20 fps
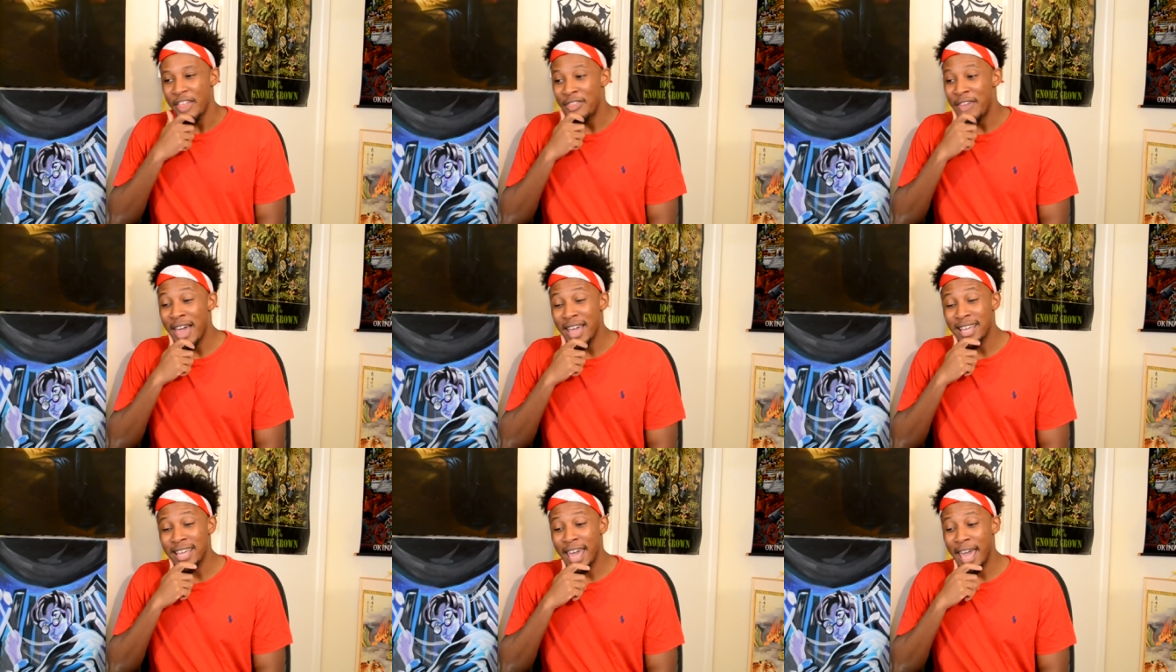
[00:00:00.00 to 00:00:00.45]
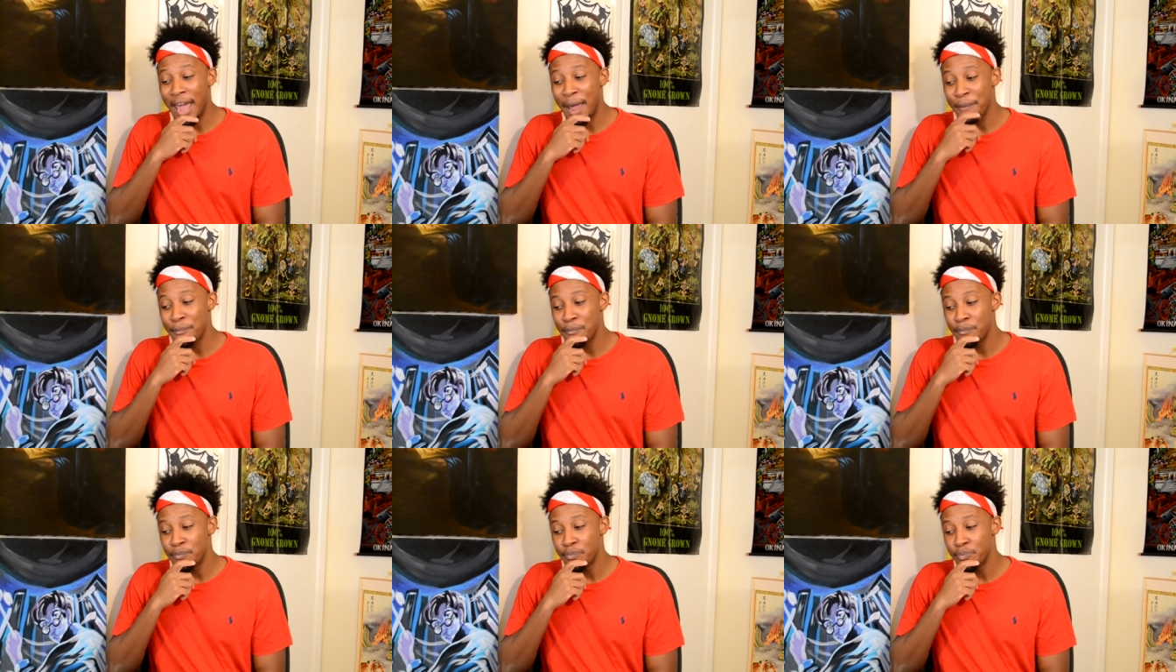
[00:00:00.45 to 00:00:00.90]
That
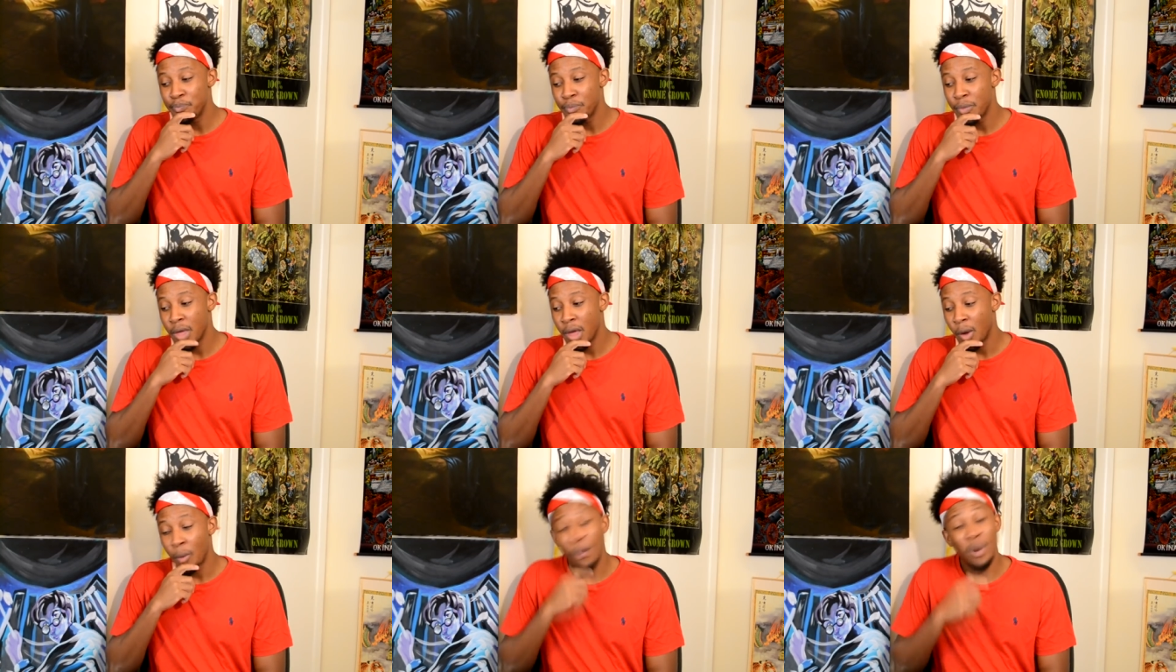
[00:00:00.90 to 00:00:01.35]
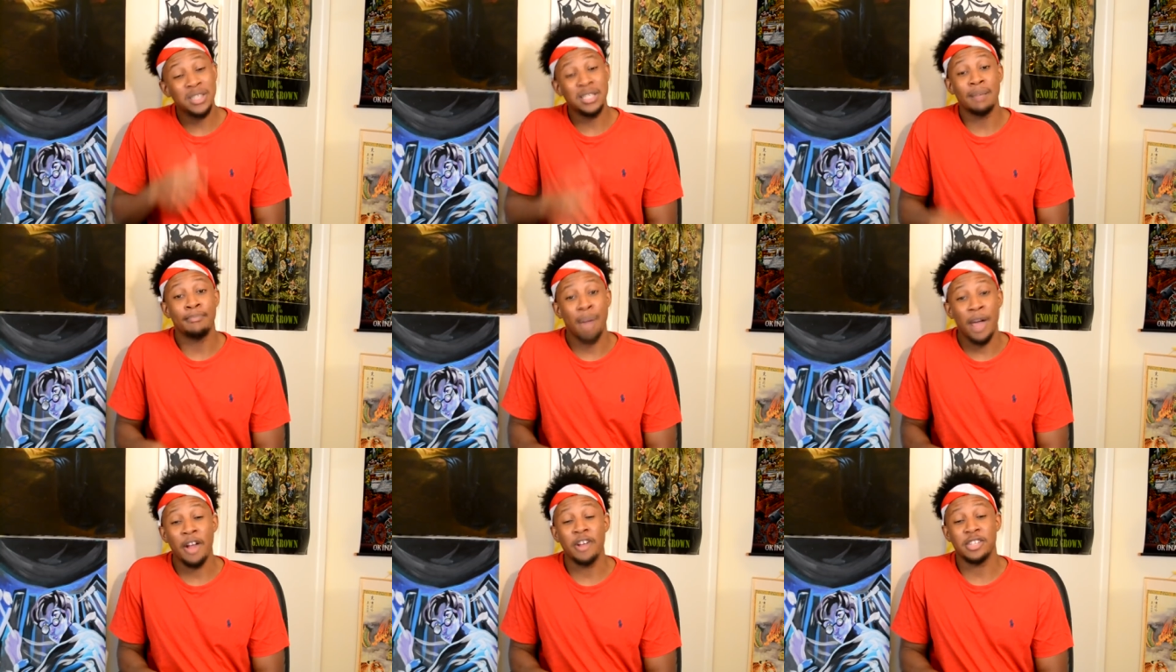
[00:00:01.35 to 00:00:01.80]
game was
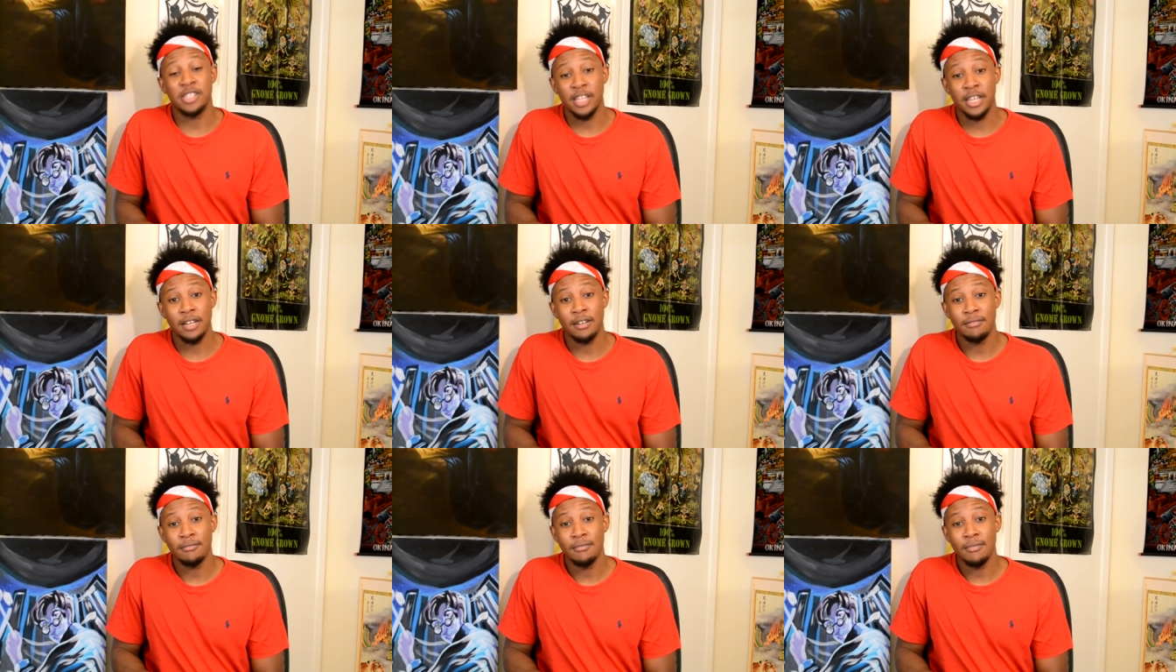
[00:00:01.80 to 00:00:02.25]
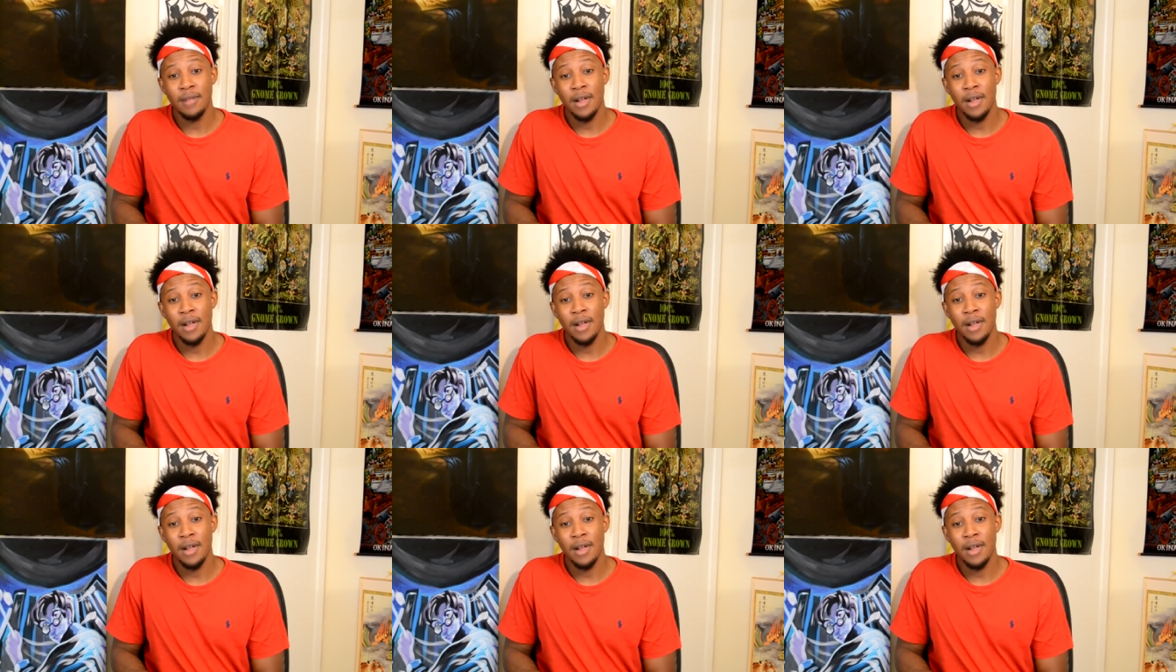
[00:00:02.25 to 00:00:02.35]
embarrassing.